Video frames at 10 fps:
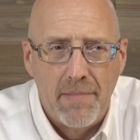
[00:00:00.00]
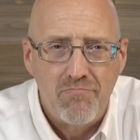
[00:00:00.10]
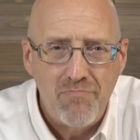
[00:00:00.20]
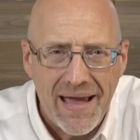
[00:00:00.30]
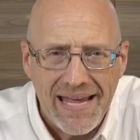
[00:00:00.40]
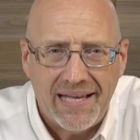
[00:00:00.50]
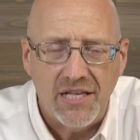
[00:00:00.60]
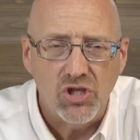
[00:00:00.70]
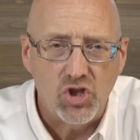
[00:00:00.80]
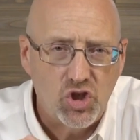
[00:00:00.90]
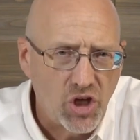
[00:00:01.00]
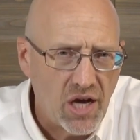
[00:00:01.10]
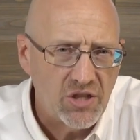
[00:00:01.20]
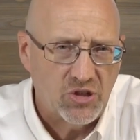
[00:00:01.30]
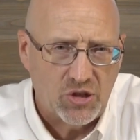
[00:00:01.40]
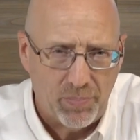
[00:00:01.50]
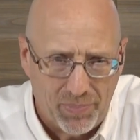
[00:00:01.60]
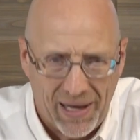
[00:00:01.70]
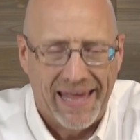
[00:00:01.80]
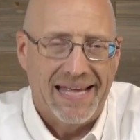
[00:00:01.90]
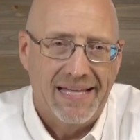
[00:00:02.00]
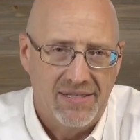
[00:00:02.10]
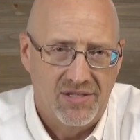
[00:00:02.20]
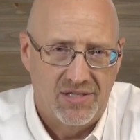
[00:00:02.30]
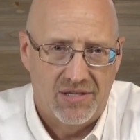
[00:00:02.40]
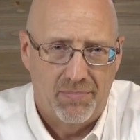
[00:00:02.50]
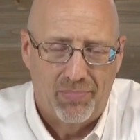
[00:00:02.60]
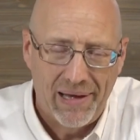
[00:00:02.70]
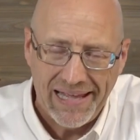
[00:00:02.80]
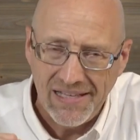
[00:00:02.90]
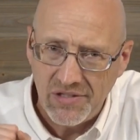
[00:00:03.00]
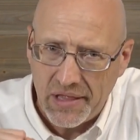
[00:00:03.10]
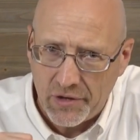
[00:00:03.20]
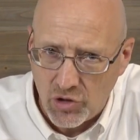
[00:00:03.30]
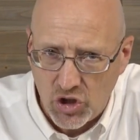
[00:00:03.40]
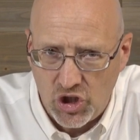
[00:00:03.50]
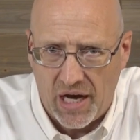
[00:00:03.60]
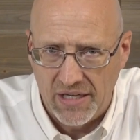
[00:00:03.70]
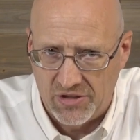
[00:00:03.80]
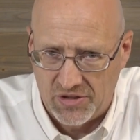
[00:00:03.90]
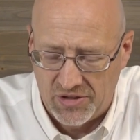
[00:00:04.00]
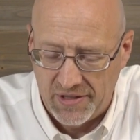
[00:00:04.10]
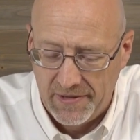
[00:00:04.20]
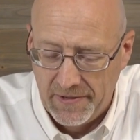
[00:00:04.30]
make just plans, plans that are just.